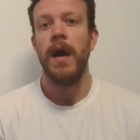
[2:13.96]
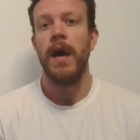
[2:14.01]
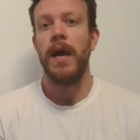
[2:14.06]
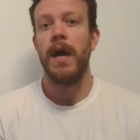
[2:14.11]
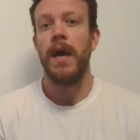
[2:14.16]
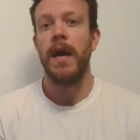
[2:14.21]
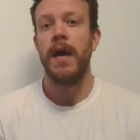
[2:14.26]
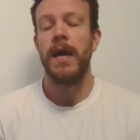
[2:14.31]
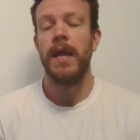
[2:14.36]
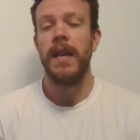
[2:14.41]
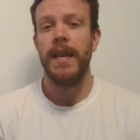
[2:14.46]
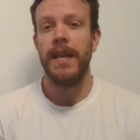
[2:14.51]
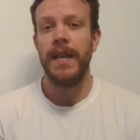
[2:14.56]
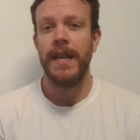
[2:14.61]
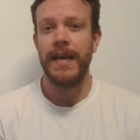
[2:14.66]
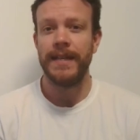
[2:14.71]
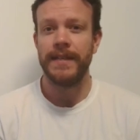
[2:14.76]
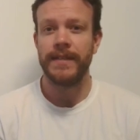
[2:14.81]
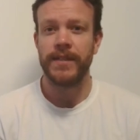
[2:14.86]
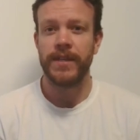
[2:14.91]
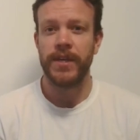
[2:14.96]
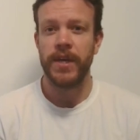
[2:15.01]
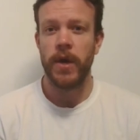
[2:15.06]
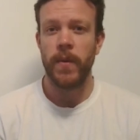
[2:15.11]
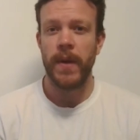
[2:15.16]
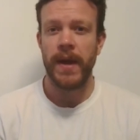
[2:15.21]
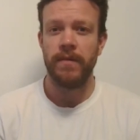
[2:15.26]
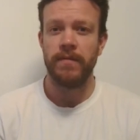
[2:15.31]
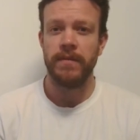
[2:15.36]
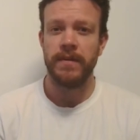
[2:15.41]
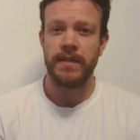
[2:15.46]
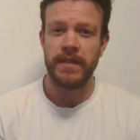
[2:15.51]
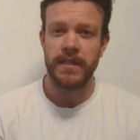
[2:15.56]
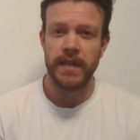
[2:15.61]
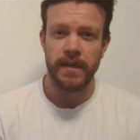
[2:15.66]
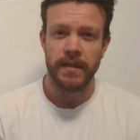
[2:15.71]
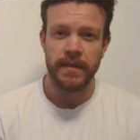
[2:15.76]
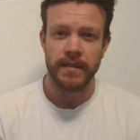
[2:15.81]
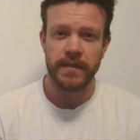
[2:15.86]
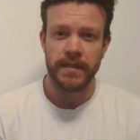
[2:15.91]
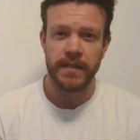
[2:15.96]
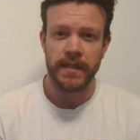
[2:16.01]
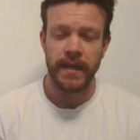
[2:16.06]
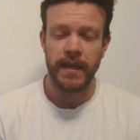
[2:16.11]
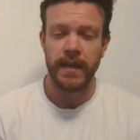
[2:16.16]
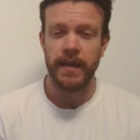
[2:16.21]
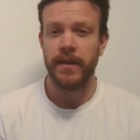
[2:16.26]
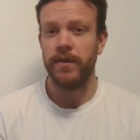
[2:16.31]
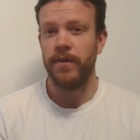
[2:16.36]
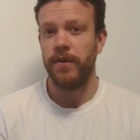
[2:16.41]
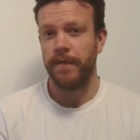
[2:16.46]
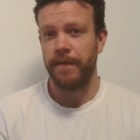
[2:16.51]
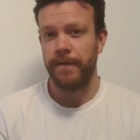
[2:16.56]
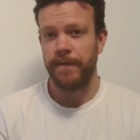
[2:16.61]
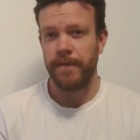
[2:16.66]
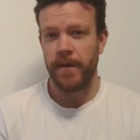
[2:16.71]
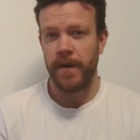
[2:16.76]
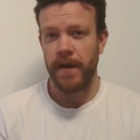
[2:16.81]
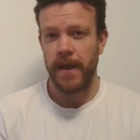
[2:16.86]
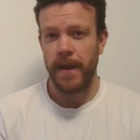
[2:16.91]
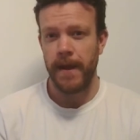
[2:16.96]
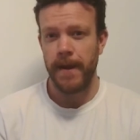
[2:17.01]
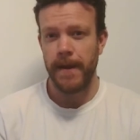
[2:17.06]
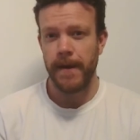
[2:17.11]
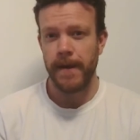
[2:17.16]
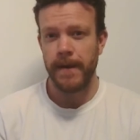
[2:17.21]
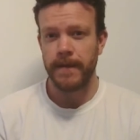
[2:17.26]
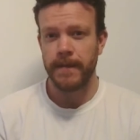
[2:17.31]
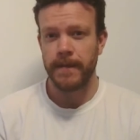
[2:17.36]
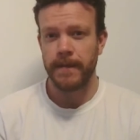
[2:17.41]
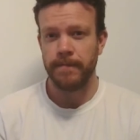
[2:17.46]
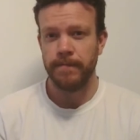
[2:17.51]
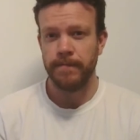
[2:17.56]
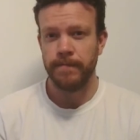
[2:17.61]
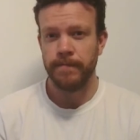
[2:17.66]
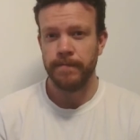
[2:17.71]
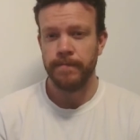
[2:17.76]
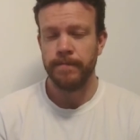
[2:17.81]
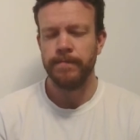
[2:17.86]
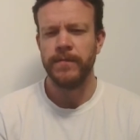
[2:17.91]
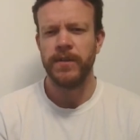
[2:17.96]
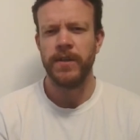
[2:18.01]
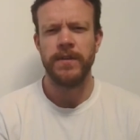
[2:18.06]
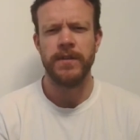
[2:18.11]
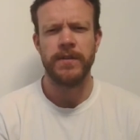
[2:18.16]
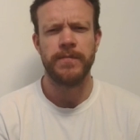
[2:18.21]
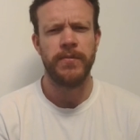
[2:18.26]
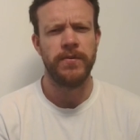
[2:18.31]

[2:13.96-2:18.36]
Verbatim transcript: Uh, let's go out dancing on Friday night. So just